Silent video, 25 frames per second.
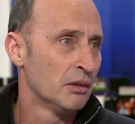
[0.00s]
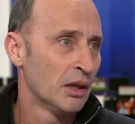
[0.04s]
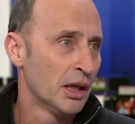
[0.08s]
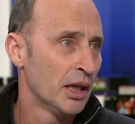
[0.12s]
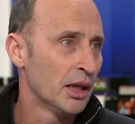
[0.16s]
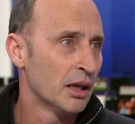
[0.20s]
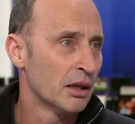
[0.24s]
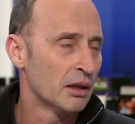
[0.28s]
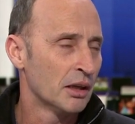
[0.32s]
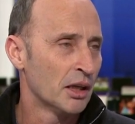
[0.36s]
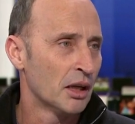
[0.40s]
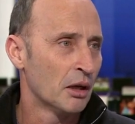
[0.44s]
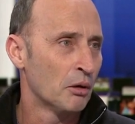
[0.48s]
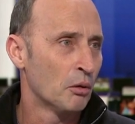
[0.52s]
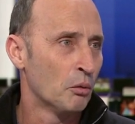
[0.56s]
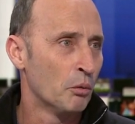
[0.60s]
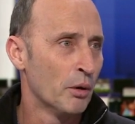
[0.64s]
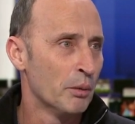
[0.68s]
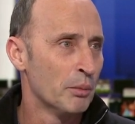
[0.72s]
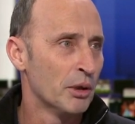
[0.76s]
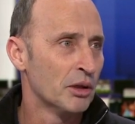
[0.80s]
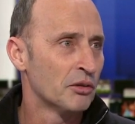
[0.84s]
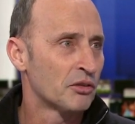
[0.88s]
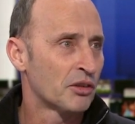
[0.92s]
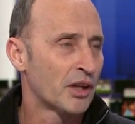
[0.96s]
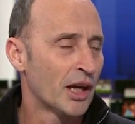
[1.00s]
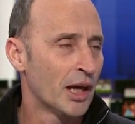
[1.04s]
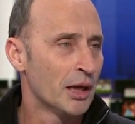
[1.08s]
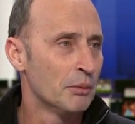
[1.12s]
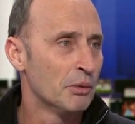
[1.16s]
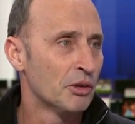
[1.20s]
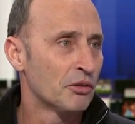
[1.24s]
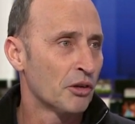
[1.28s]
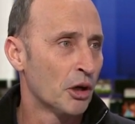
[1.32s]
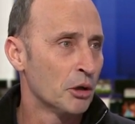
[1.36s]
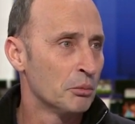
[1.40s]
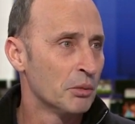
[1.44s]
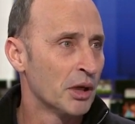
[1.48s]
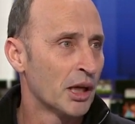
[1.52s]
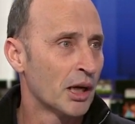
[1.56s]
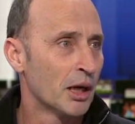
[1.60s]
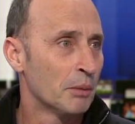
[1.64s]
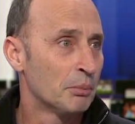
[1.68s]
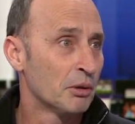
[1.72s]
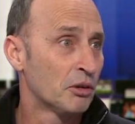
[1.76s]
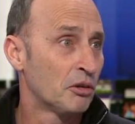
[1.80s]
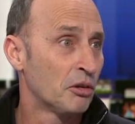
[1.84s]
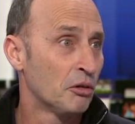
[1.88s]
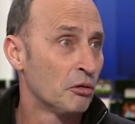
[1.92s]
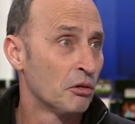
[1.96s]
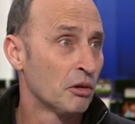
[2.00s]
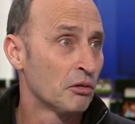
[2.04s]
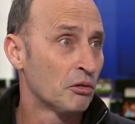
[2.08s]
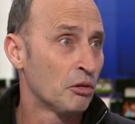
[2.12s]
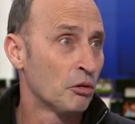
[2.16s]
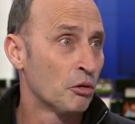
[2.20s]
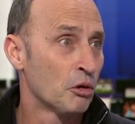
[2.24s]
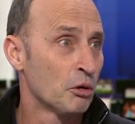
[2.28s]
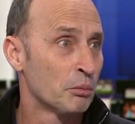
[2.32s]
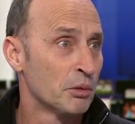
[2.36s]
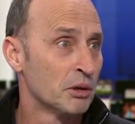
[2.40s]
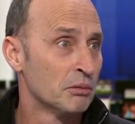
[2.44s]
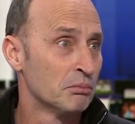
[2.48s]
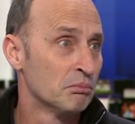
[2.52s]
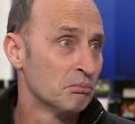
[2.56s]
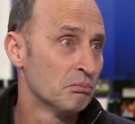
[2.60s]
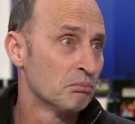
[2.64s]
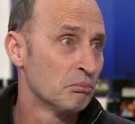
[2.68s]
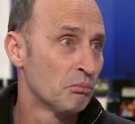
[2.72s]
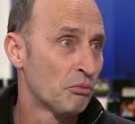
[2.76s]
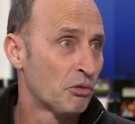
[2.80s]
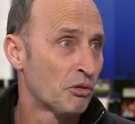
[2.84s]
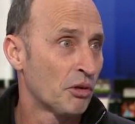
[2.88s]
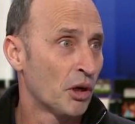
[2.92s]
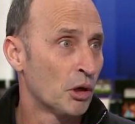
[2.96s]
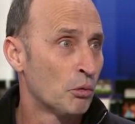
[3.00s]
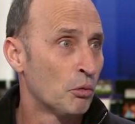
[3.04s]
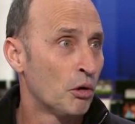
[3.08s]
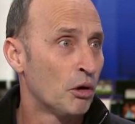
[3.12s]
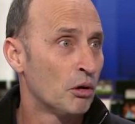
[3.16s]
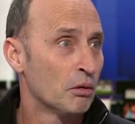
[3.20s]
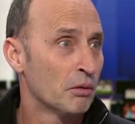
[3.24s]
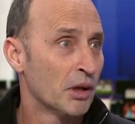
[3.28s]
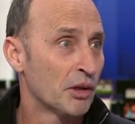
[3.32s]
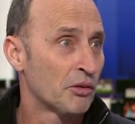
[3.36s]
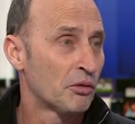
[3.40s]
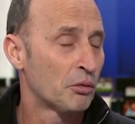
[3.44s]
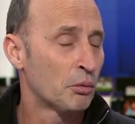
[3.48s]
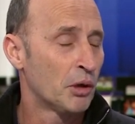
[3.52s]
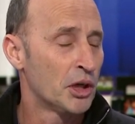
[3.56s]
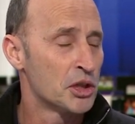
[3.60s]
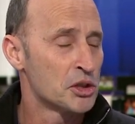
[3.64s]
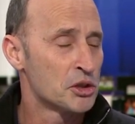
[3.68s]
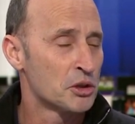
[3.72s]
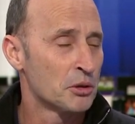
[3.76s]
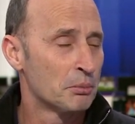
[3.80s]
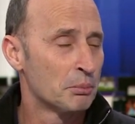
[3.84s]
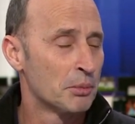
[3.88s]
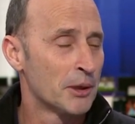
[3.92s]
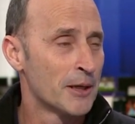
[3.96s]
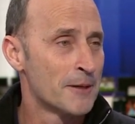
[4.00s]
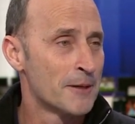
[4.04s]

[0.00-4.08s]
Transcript: You know, a women's game is opening up a tournament. So what? That's the way it should be.